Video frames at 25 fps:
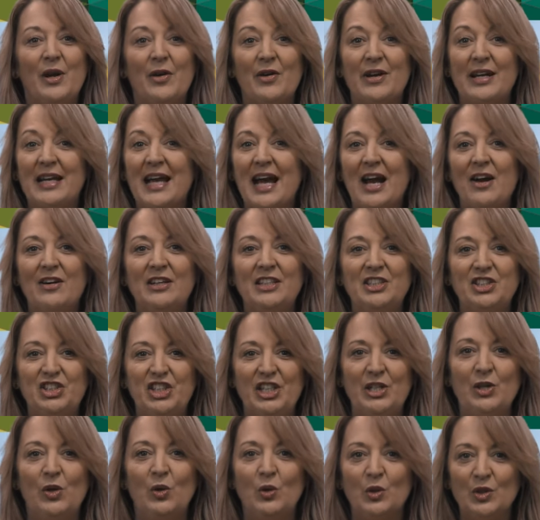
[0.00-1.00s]
are
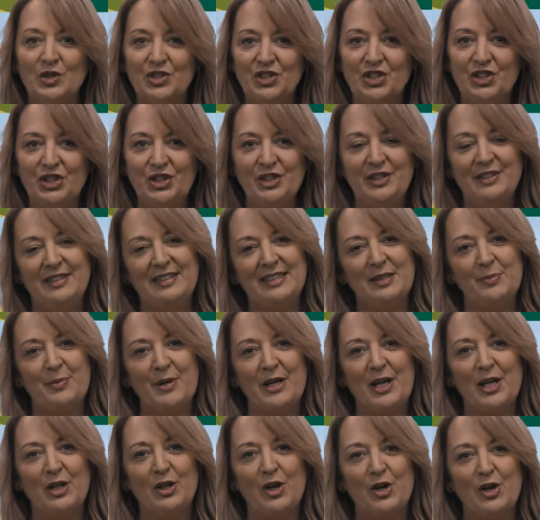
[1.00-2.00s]
encouraging all students to
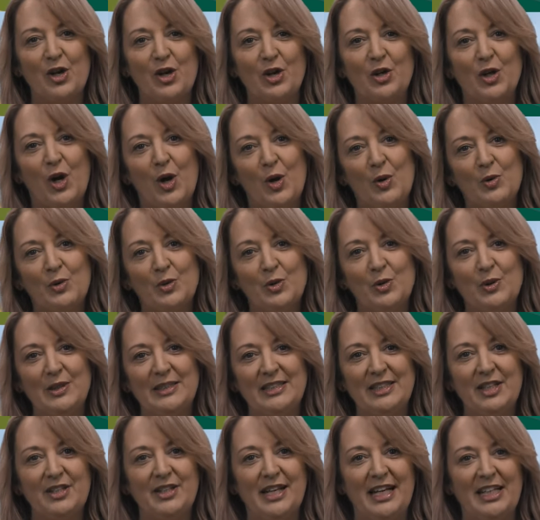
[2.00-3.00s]
bring along a gold coin
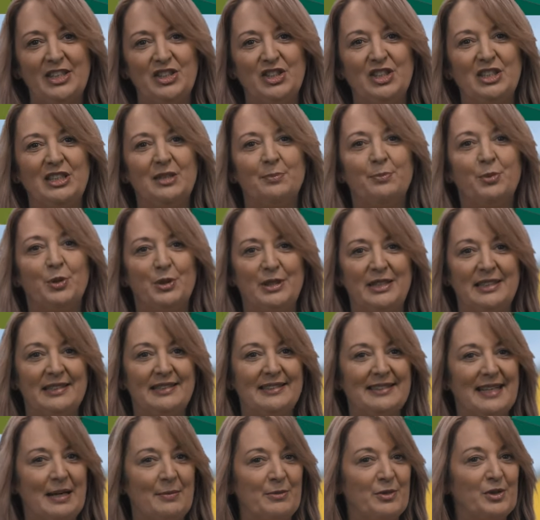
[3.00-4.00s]
donation to put in
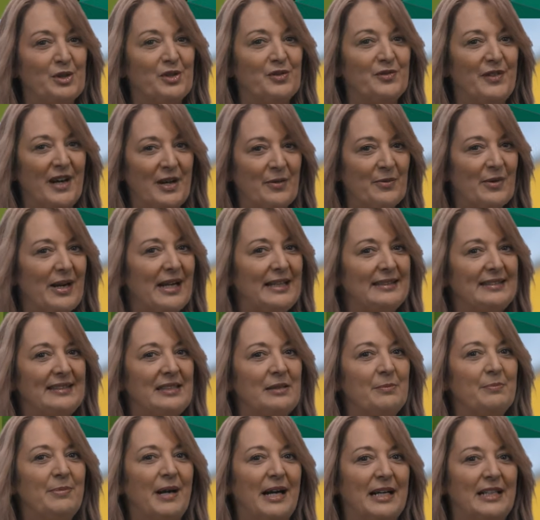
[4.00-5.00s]
Samuel's
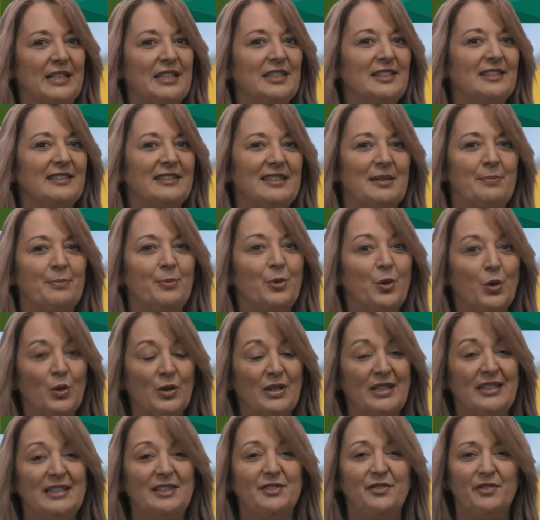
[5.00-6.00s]
fundraising bucket to
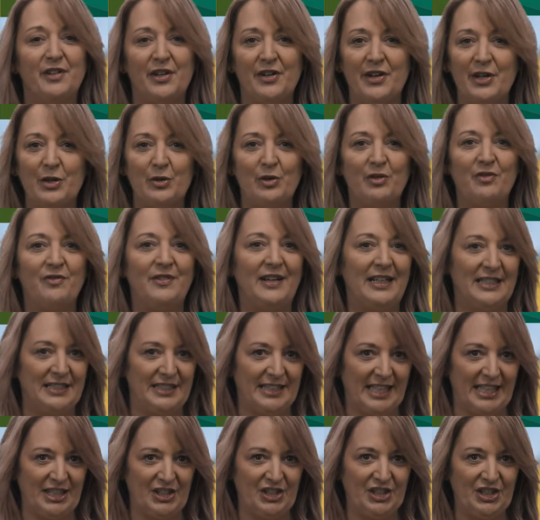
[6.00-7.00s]
support his very good
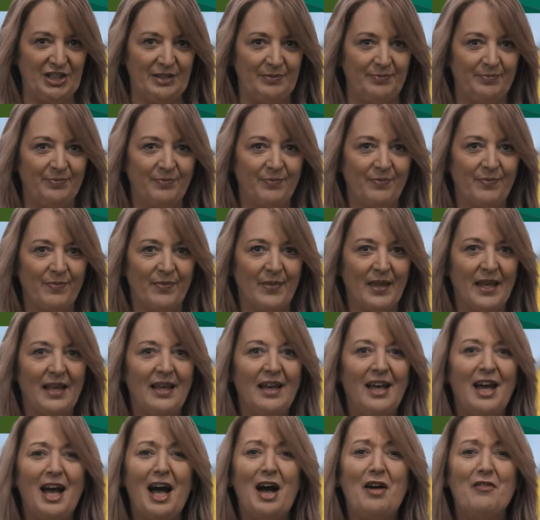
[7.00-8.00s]
foundation.
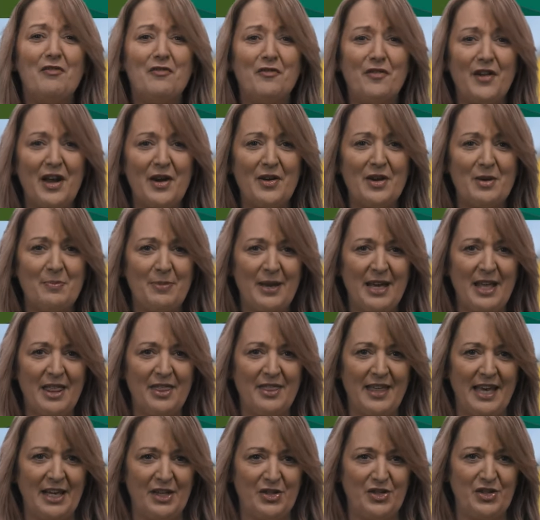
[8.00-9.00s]
A very big
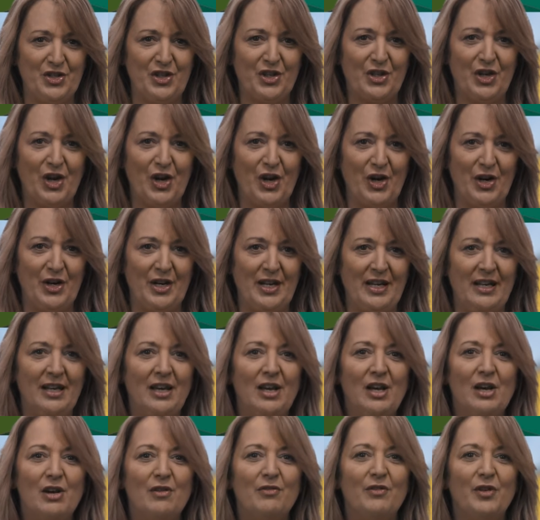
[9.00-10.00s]
thank you to Cody
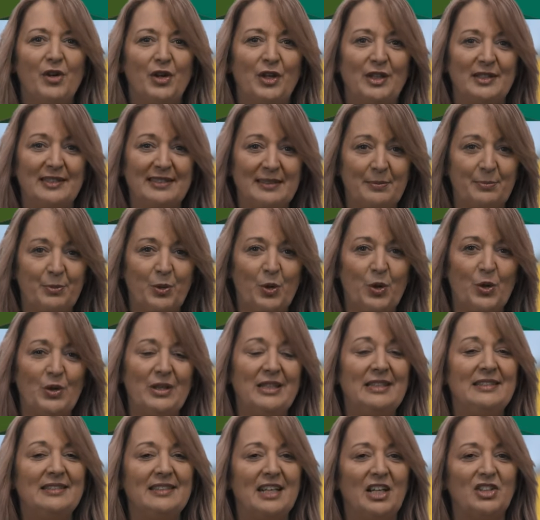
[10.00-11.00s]
for her support
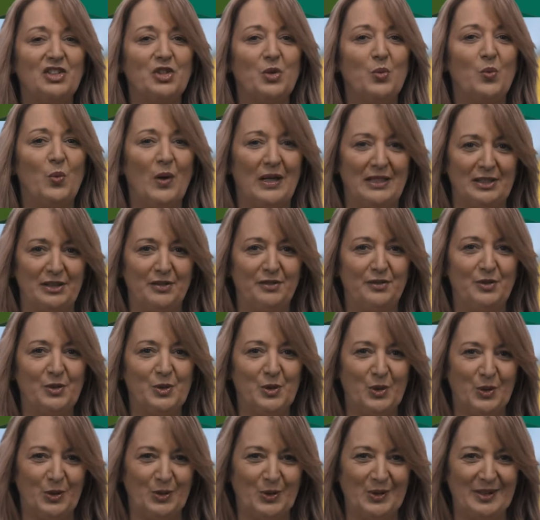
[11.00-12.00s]
in such a wonderful
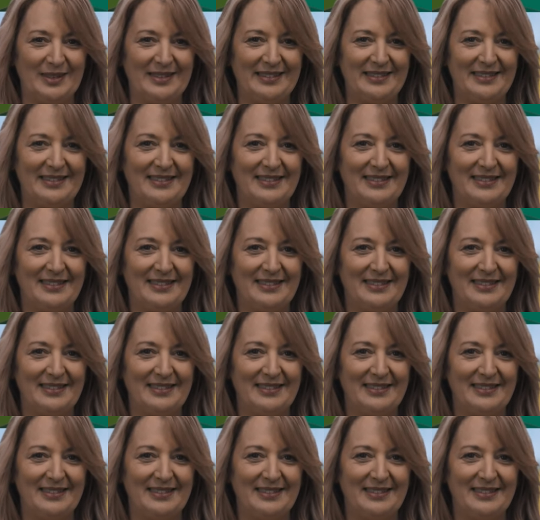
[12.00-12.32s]
cause.